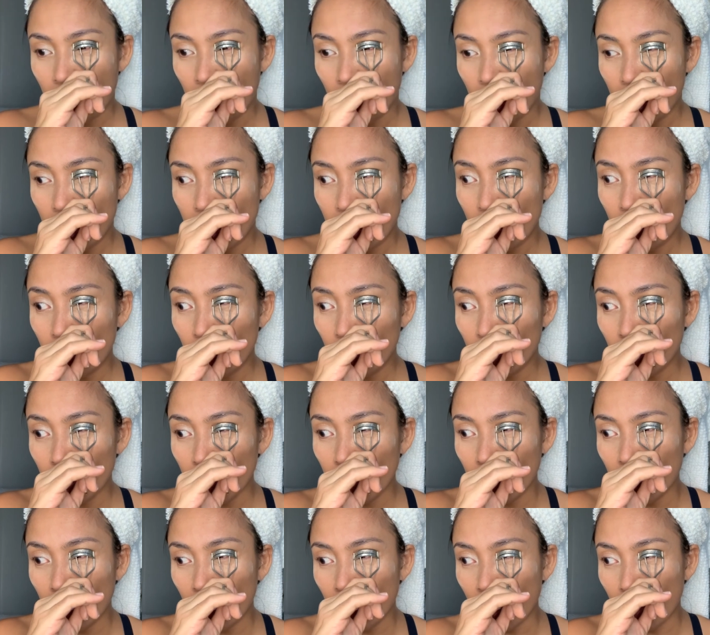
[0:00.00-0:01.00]
And then
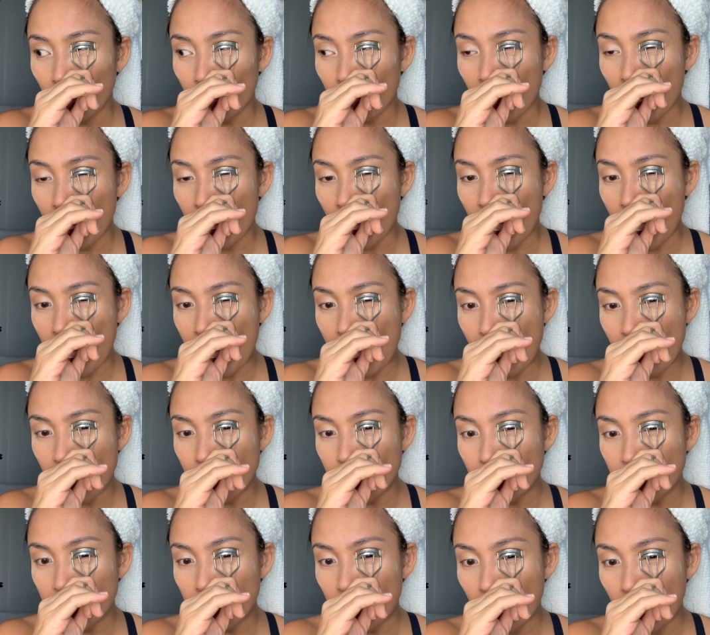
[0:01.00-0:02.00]
usually, if I
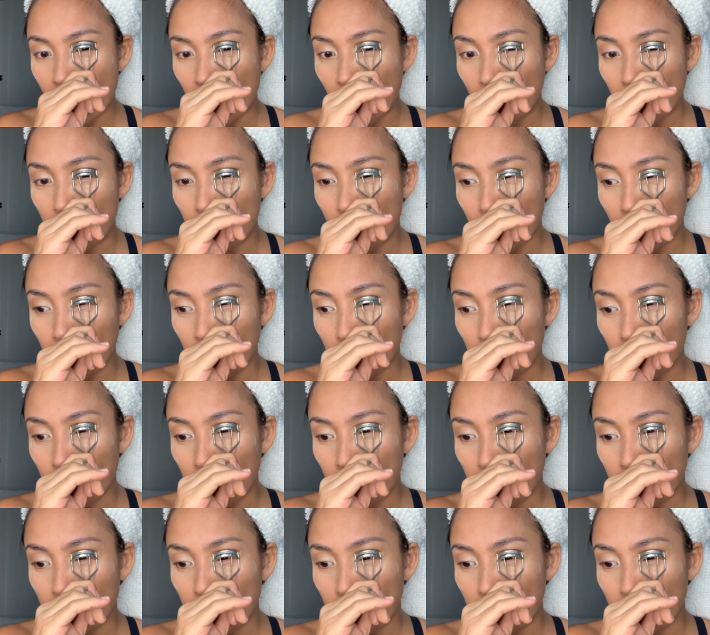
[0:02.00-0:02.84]
have an eyebrow